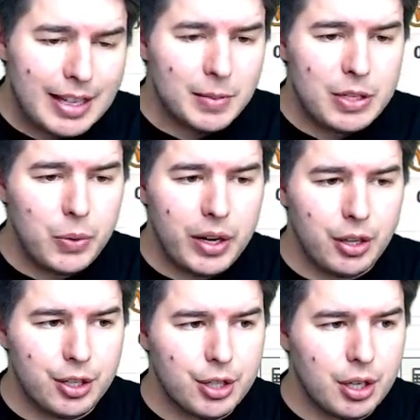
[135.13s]
to be doing on
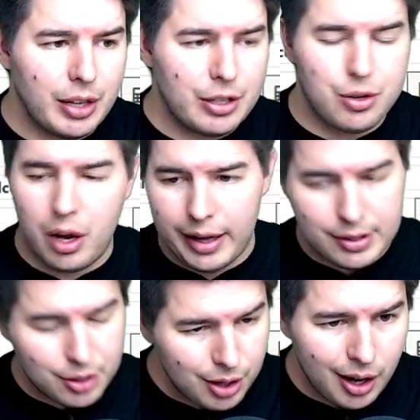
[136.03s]
your turn, like drawing
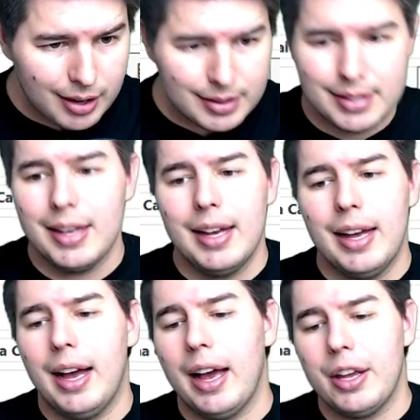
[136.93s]
extra cards,
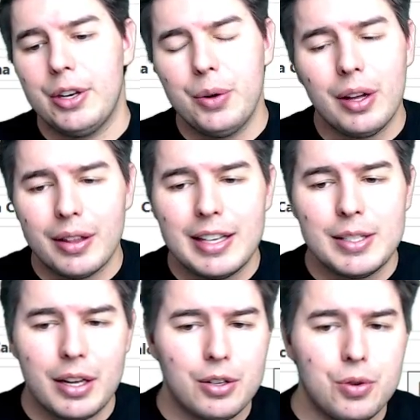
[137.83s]
doing all the things
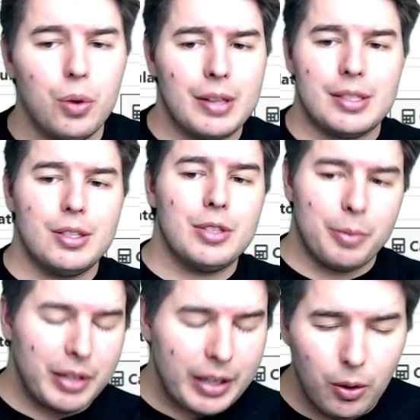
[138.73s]
that control wants to do,
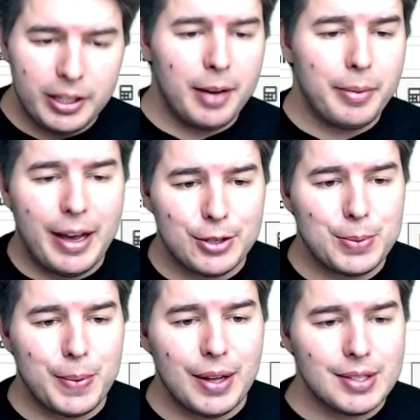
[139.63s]
typically holding up counter
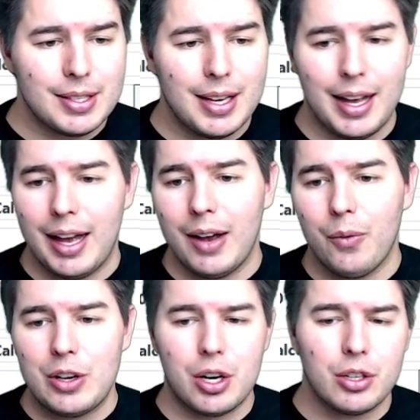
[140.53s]
spells,
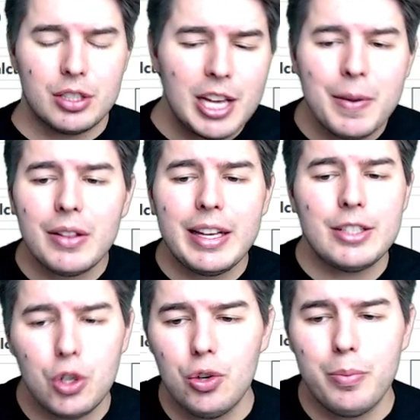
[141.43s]
which are typically
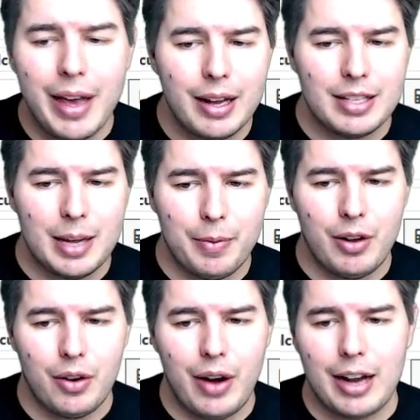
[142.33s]
2 mana type of
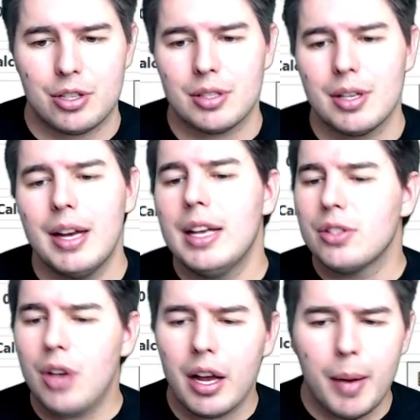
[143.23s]
interactions.
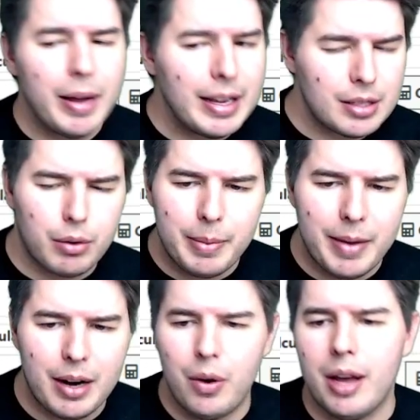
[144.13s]
Saw Coming is a 3
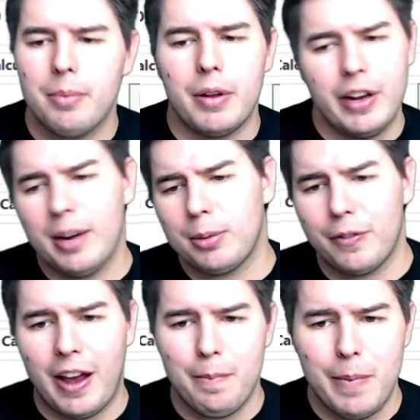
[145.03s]
mana one, but if you get up to
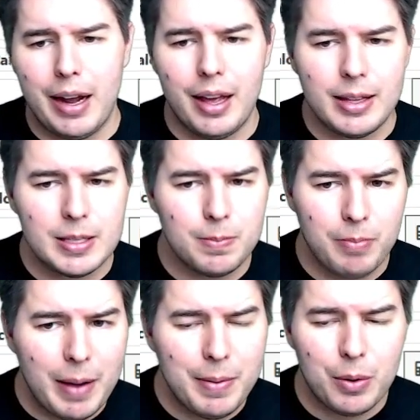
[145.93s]
5 mana, it
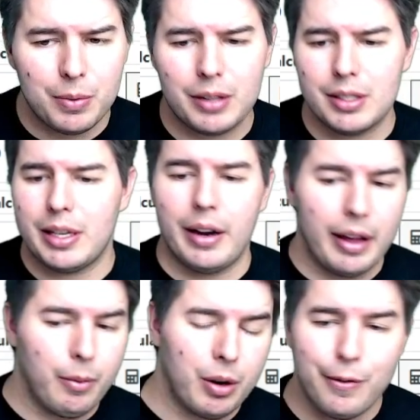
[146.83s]
might be worthwhile. Just
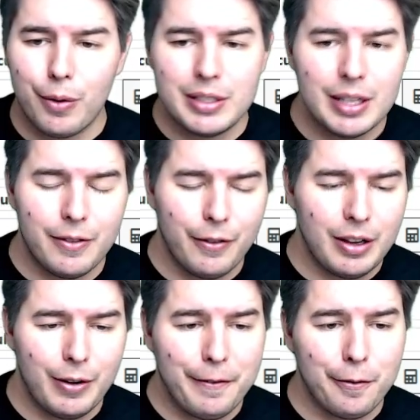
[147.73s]
we're going to foretell a
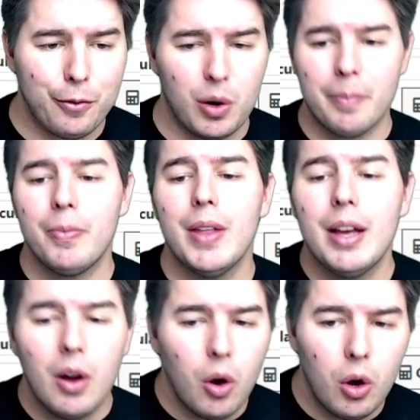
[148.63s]
Ravenform,
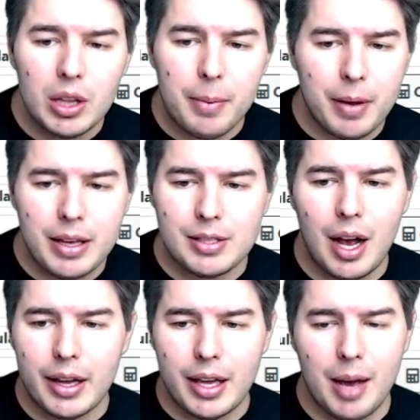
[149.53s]
hold up a
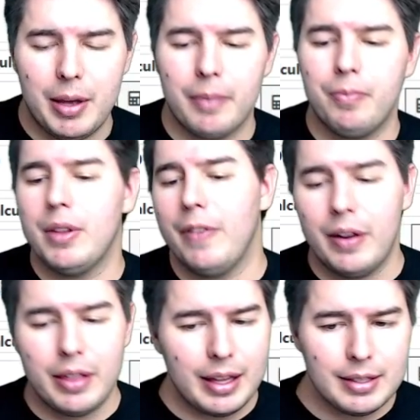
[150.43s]
Saw Coming. If
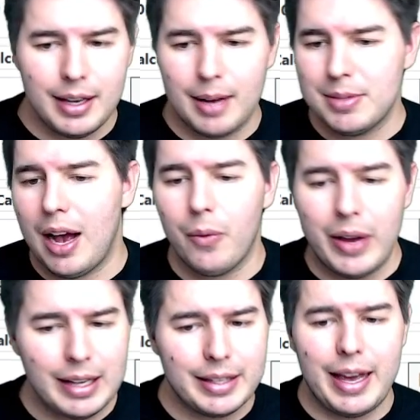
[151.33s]
anything comes out, we
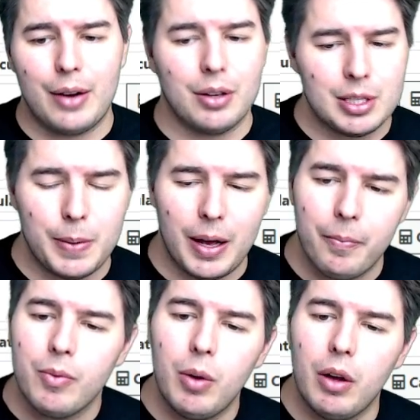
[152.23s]
get to counter the spell.
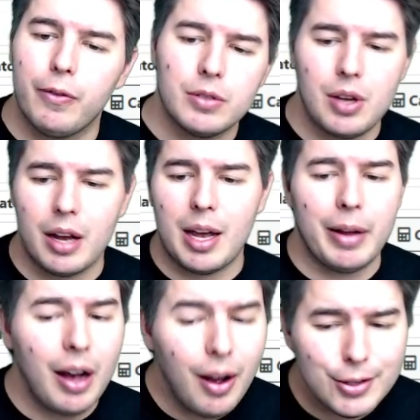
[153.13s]
Well, Saw
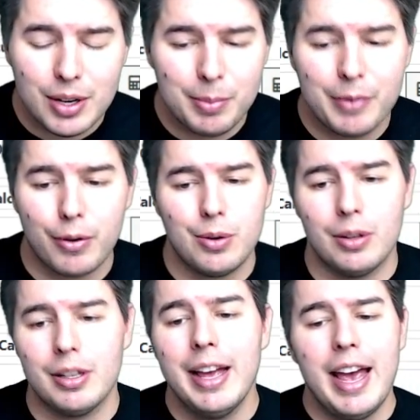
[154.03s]
Coming also can be
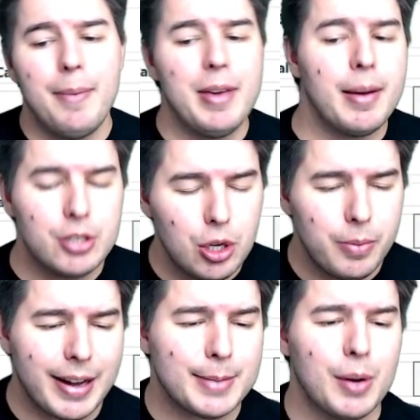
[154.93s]
foretold and become a 2
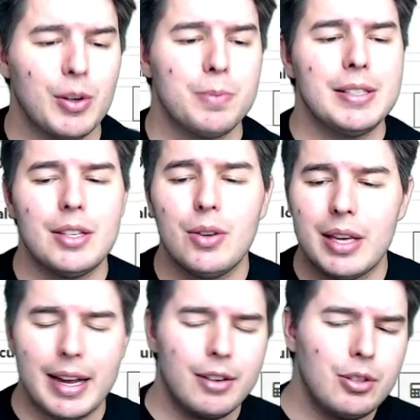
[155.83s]
mana spell, which means that you can
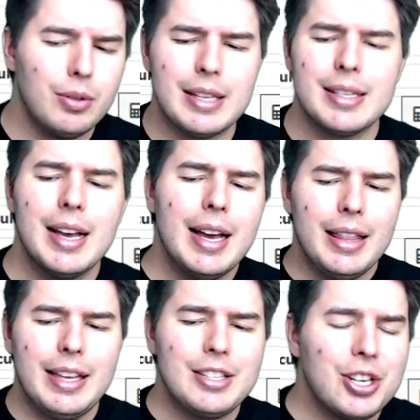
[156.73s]
kind of do these
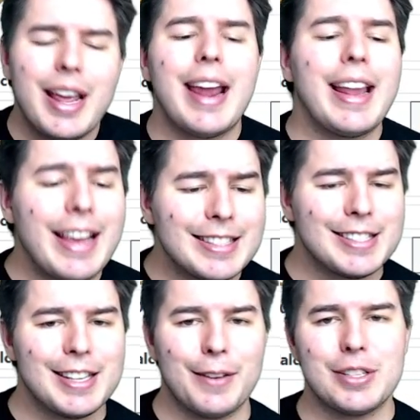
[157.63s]
shenanigans
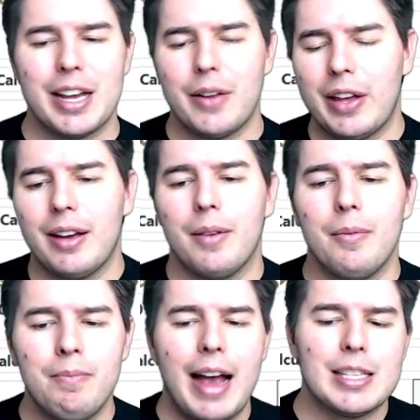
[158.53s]
of just kind of like
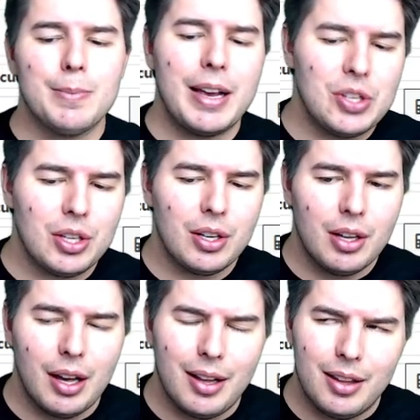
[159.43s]
maximizing
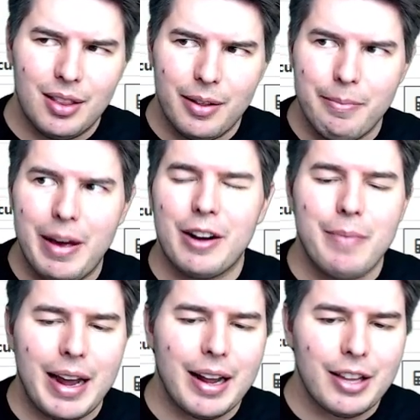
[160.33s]
the amount of
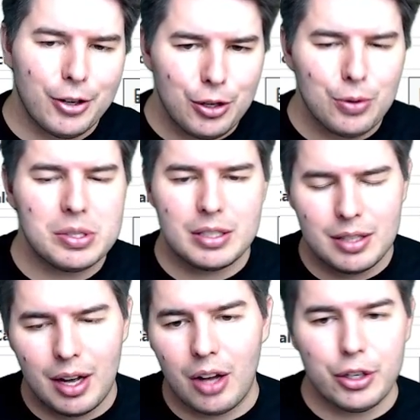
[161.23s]
mana that you're using
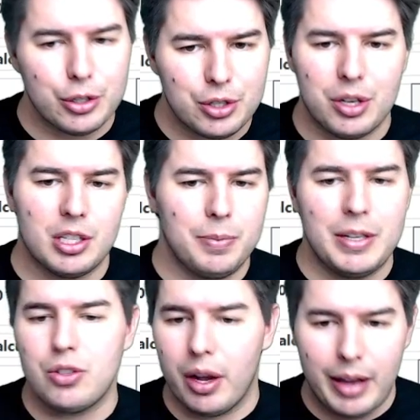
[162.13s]
on your turn to be
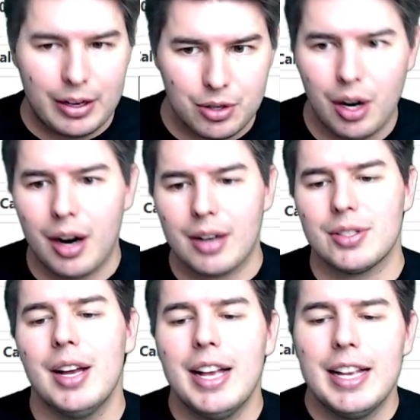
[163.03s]
drawing extra cards,
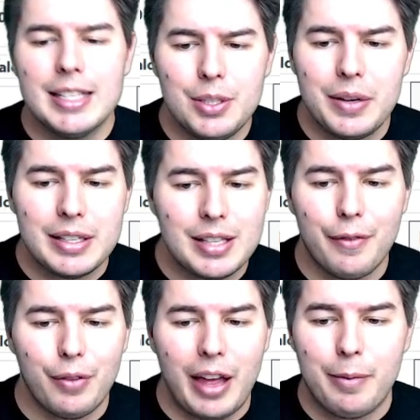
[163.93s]
doing
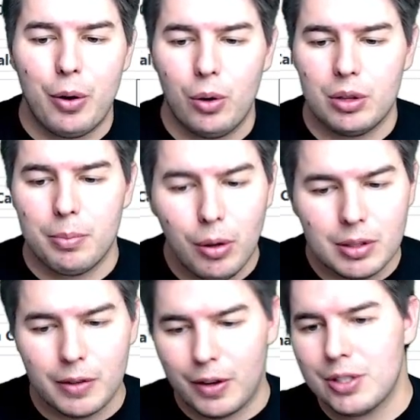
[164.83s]
stuff like Behold the
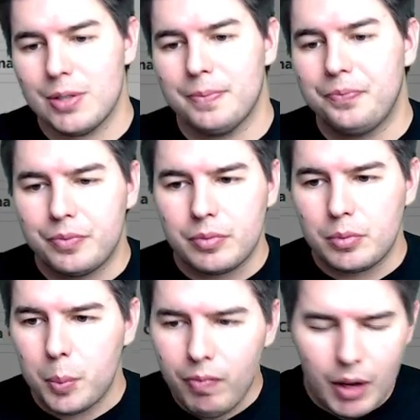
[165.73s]
Multiverse,
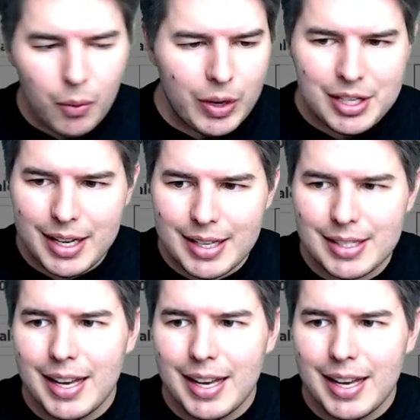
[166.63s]
which is